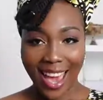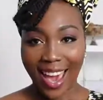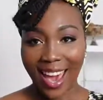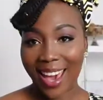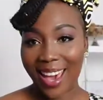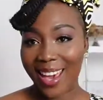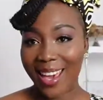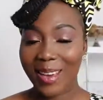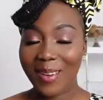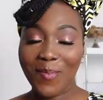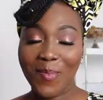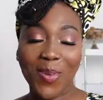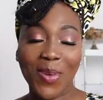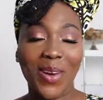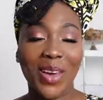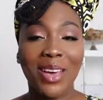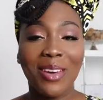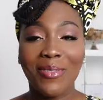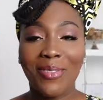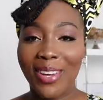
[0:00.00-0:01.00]
I am your
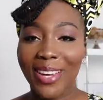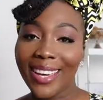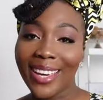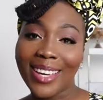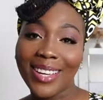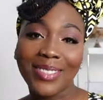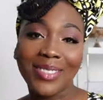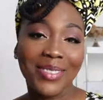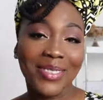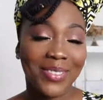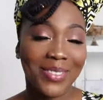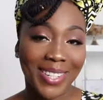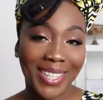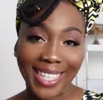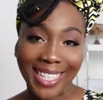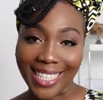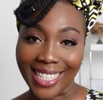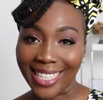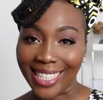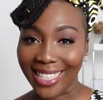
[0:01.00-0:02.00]
African
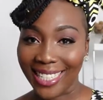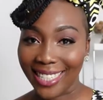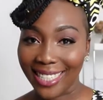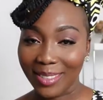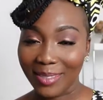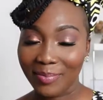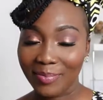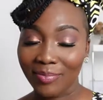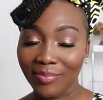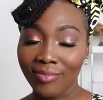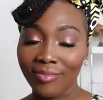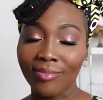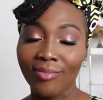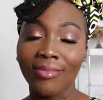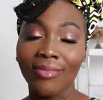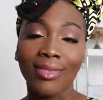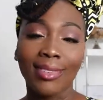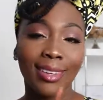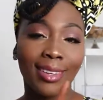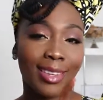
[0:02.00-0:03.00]
queen,
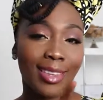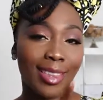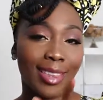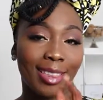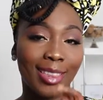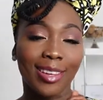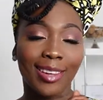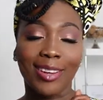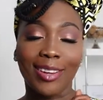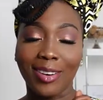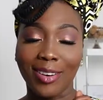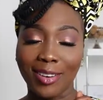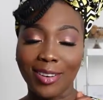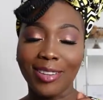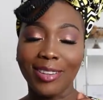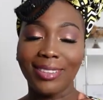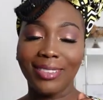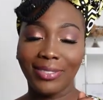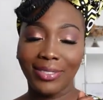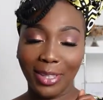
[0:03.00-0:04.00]
the
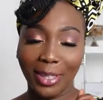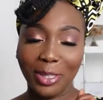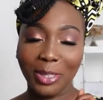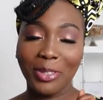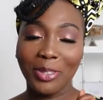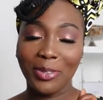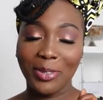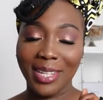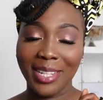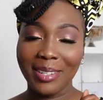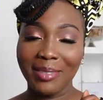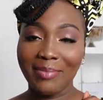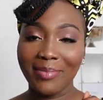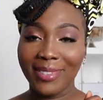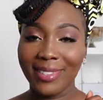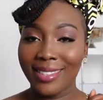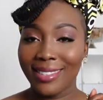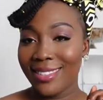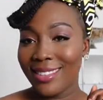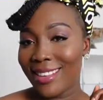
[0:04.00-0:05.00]
girl of your dreams.